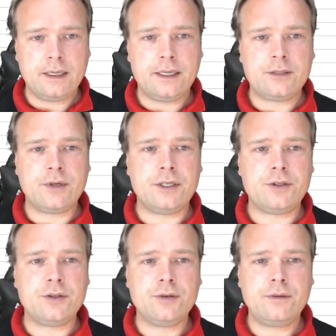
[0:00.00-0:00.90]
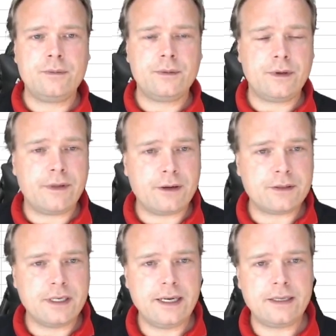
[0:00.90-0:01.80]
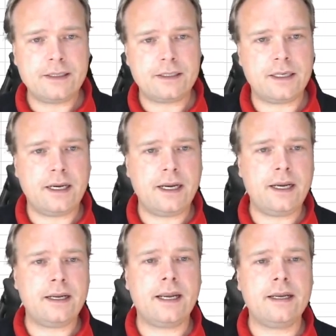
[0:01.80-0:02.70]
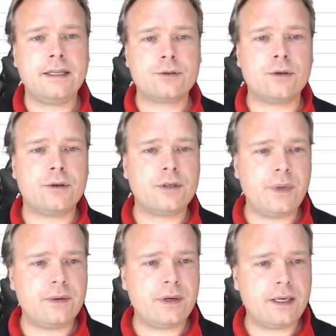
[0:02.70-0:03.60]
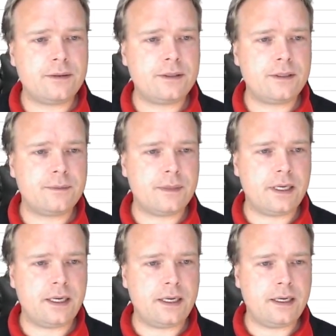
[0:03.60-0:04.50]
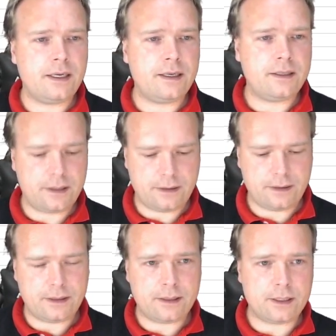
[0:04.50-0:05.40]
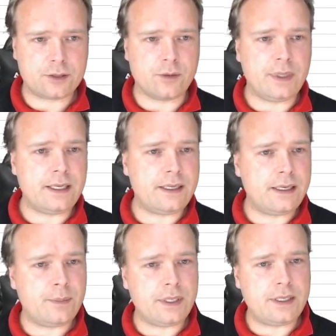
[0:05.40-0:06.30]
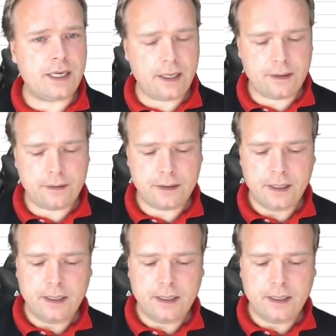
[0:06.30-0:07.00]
And 22,000 liters, and again this could also be round, and this could be Jane,